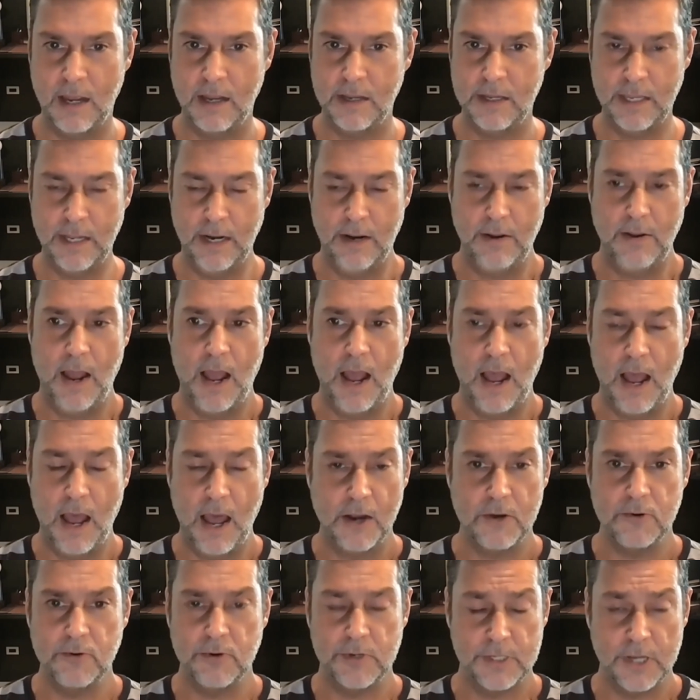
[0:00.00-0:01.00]
you know,
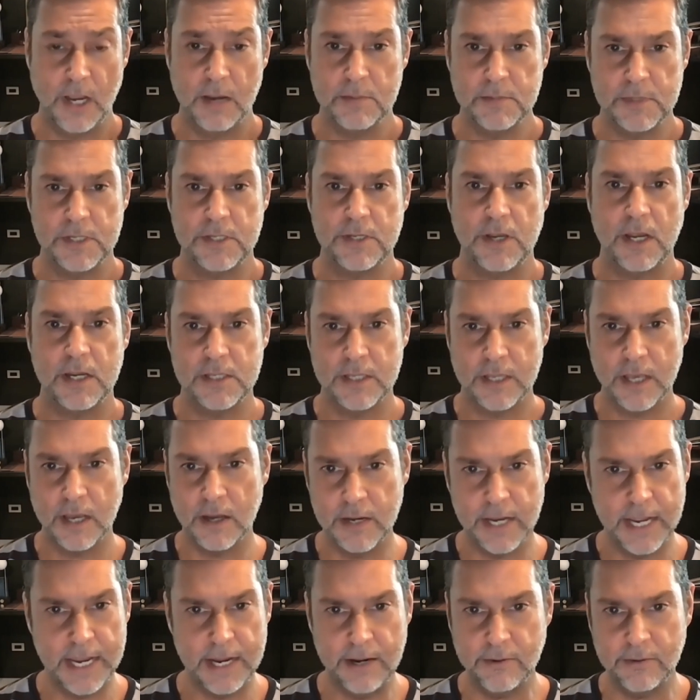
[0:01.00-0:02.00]
100 times the size they are
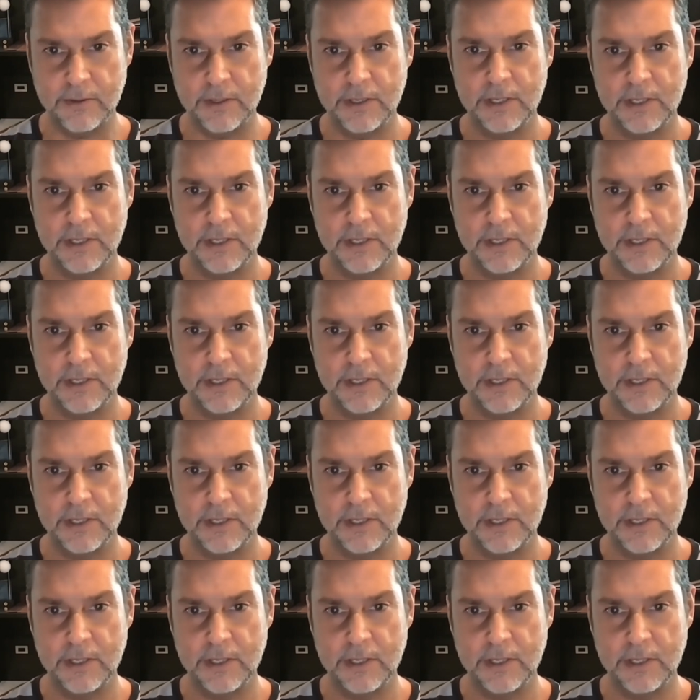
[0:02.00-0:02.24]
now.